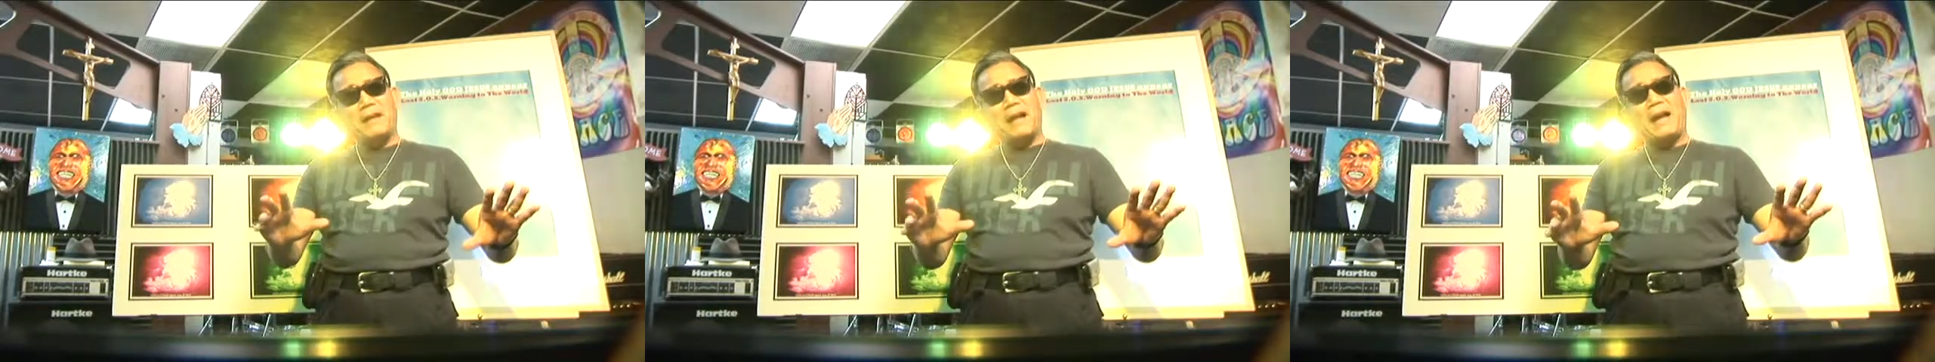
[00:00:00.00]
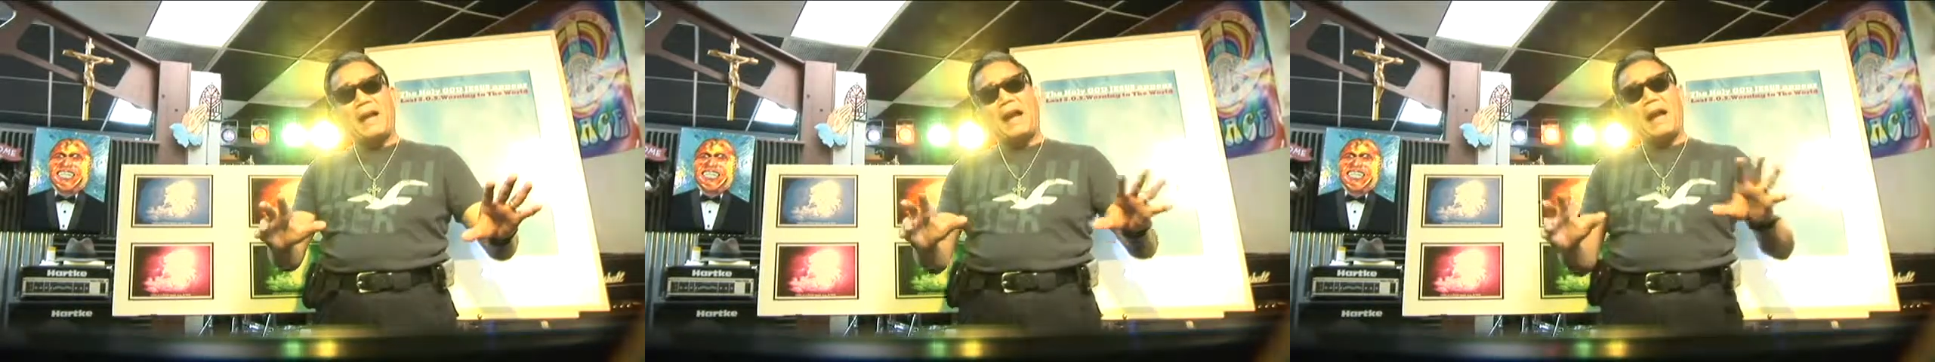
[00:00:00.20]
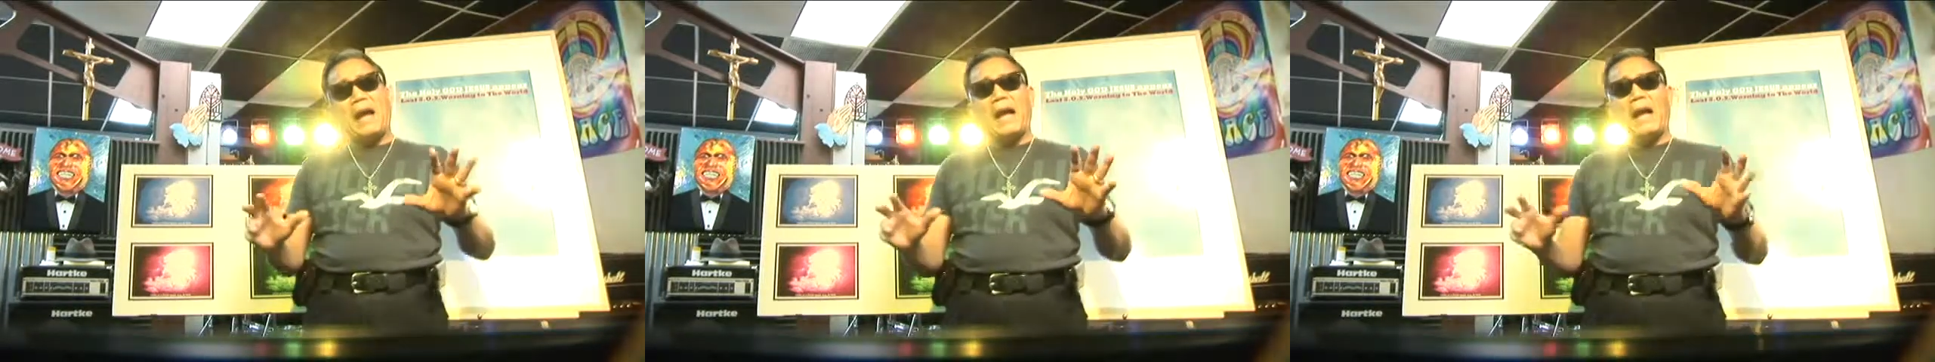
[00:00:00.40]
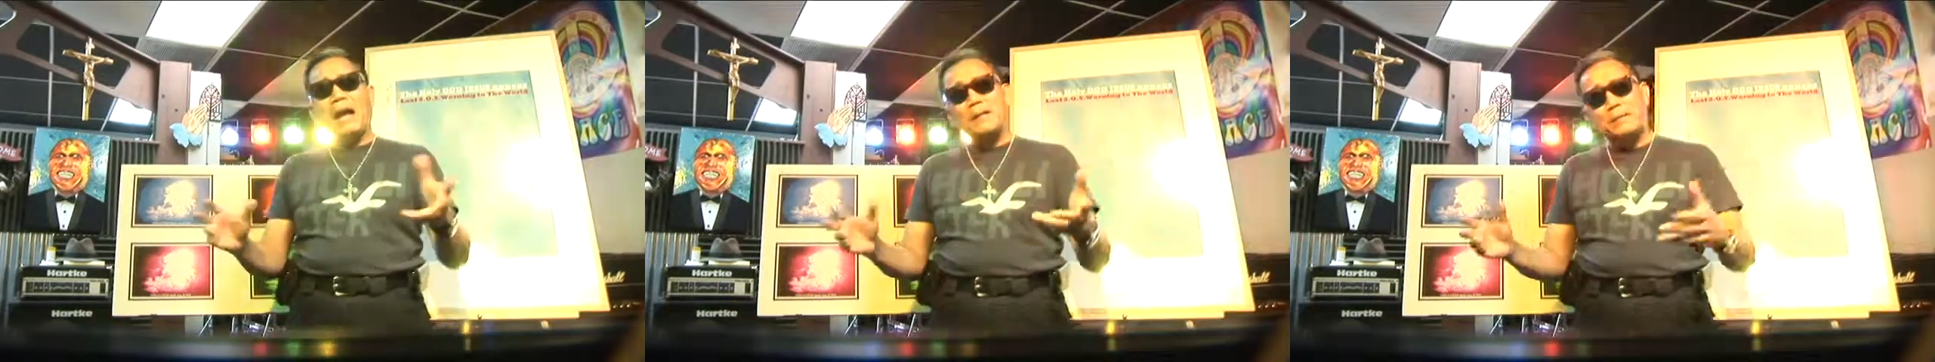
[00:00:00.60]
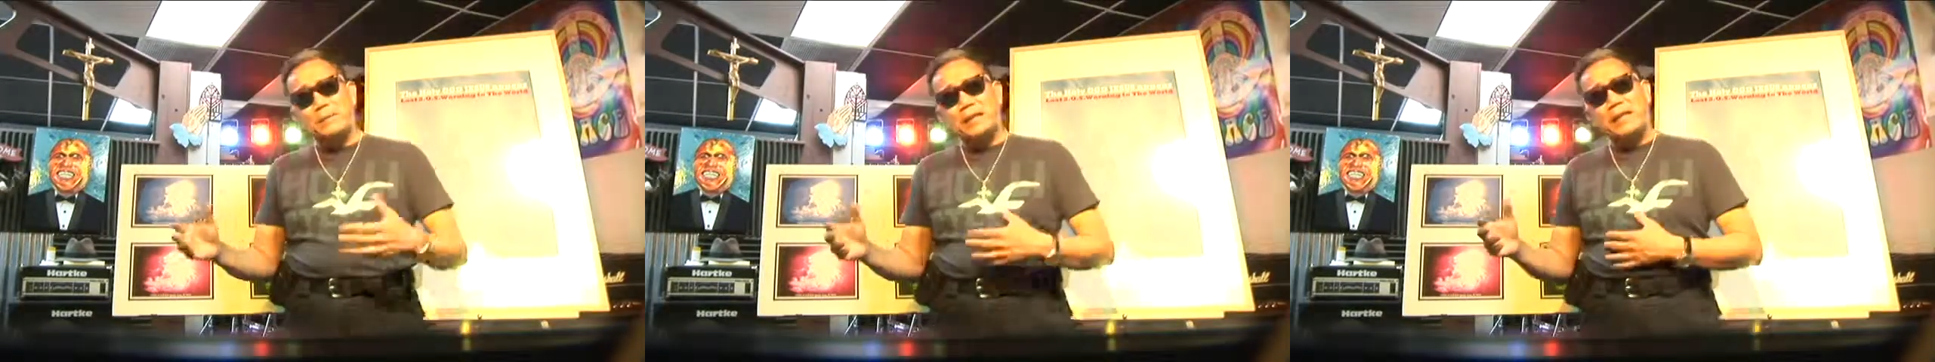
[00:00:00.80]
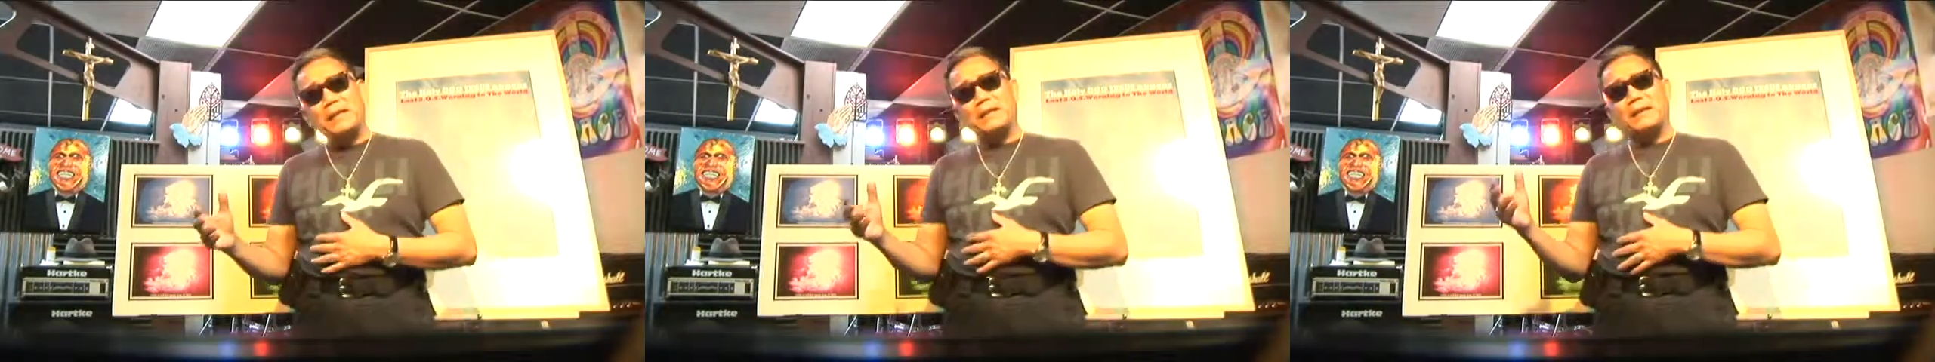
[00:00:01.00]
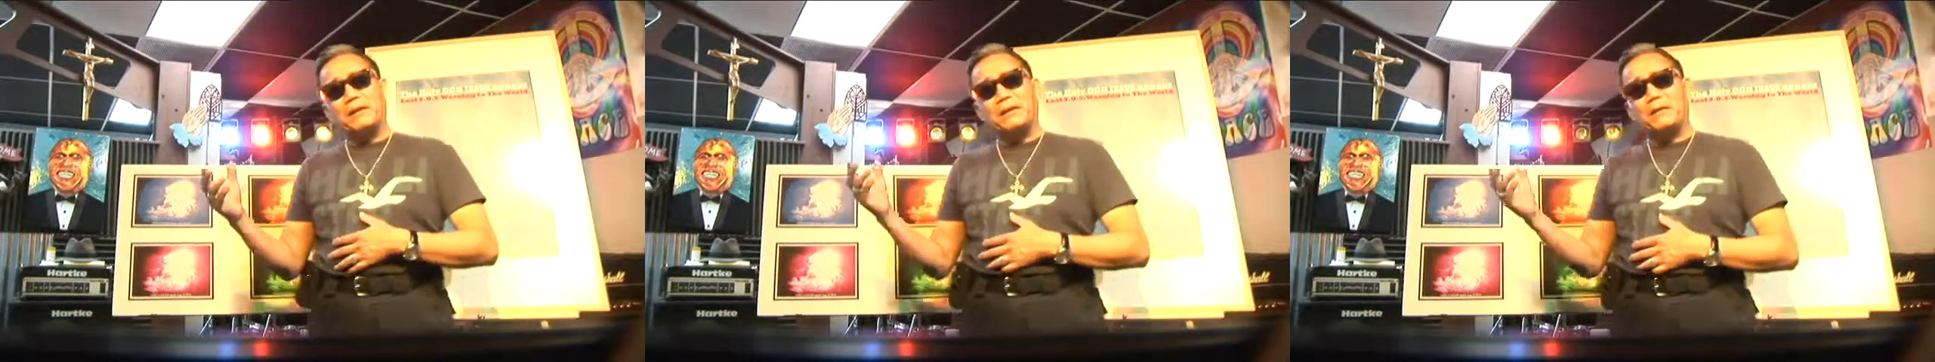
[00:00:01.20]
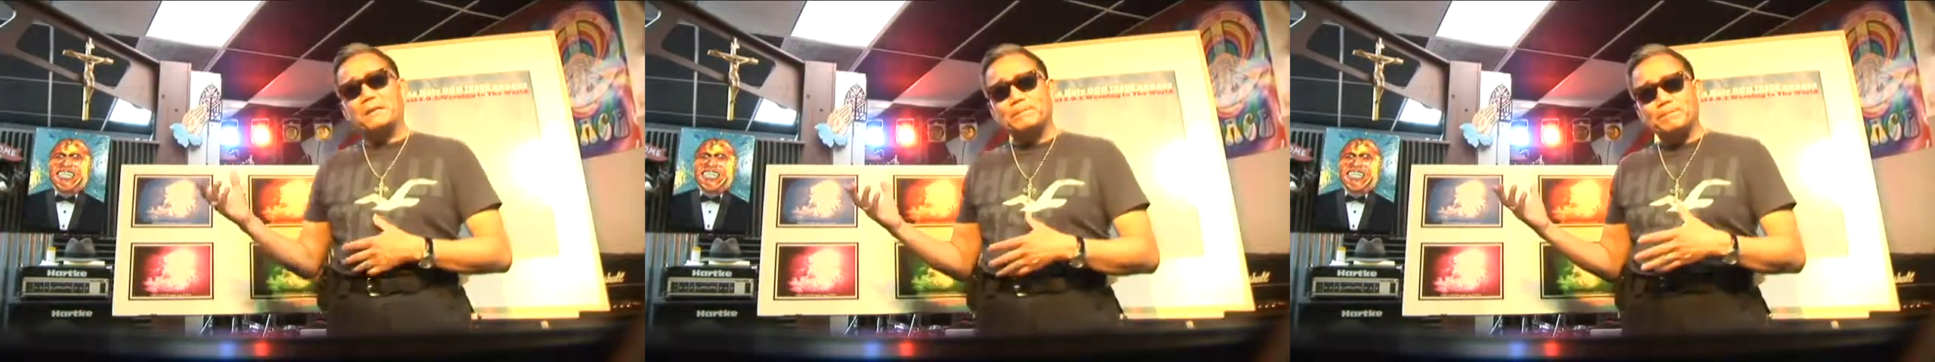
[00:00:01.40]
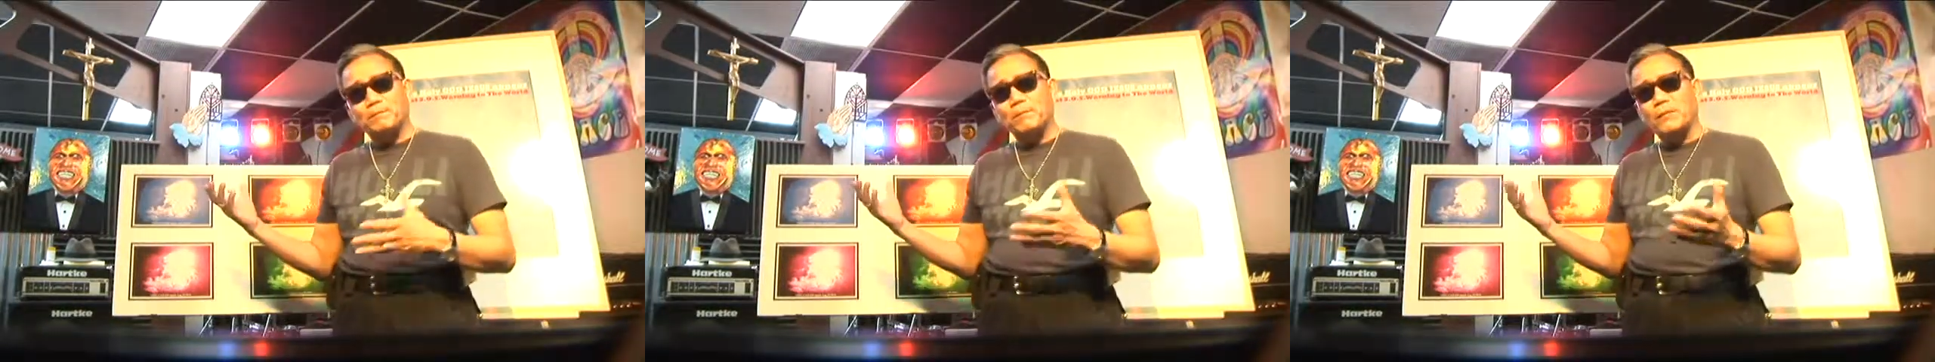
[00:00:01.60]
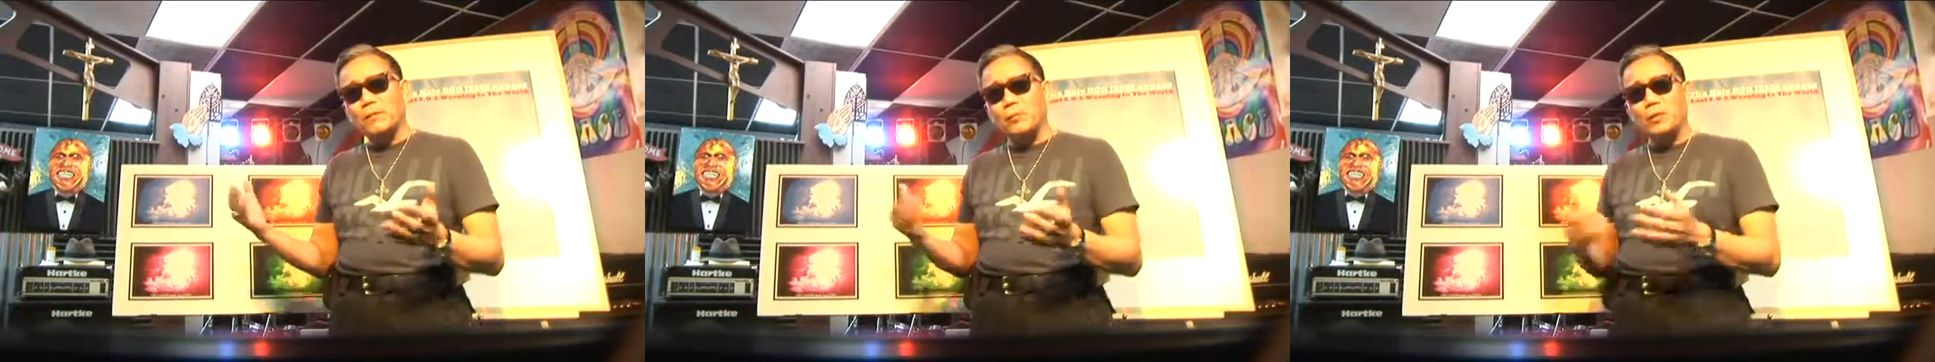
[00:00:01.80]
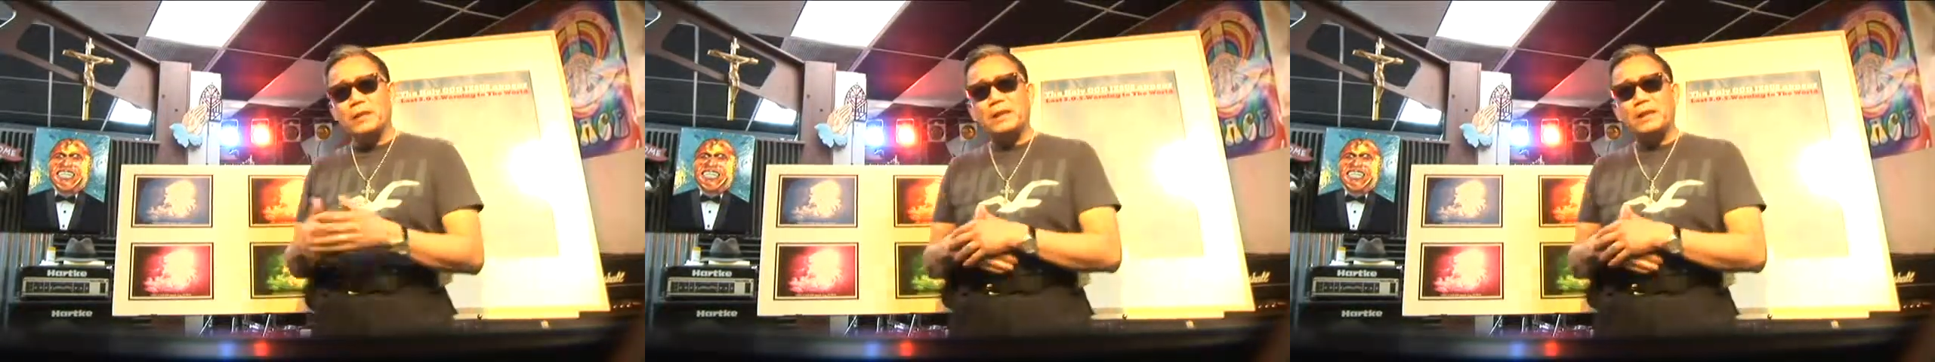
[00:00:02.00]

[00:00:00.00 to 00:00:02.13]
I pray, you know, with